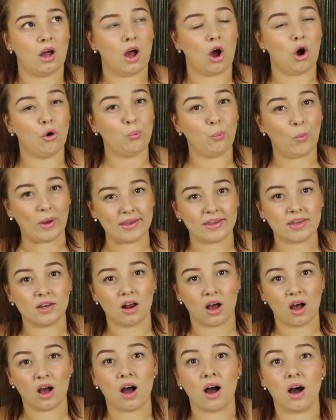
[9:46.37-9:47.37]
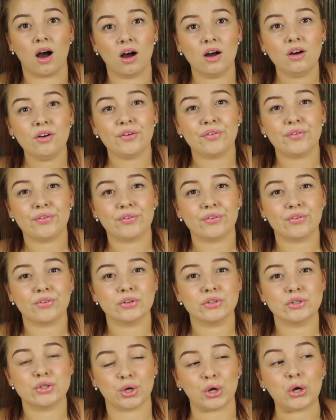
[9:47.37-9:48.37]
a week and a half
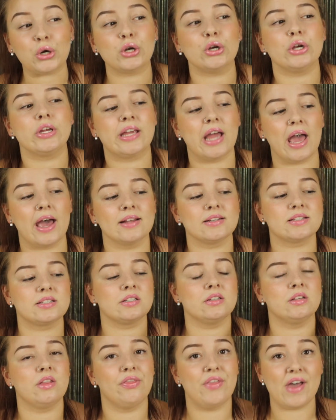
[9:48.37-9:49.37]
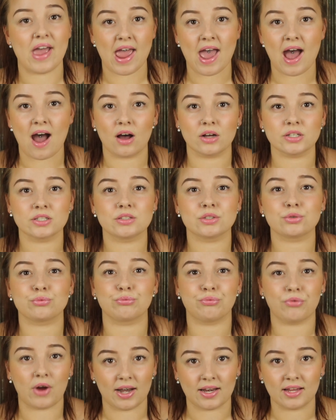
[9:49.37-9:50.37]
to get the house
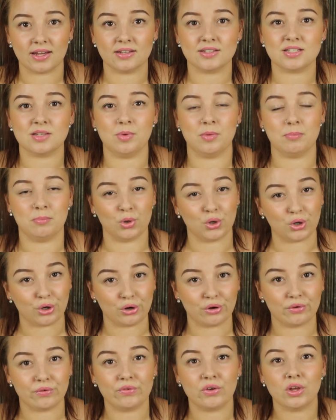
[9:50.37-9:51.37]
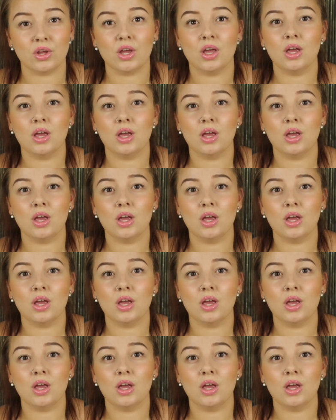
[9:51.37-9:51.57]
ready to be moved,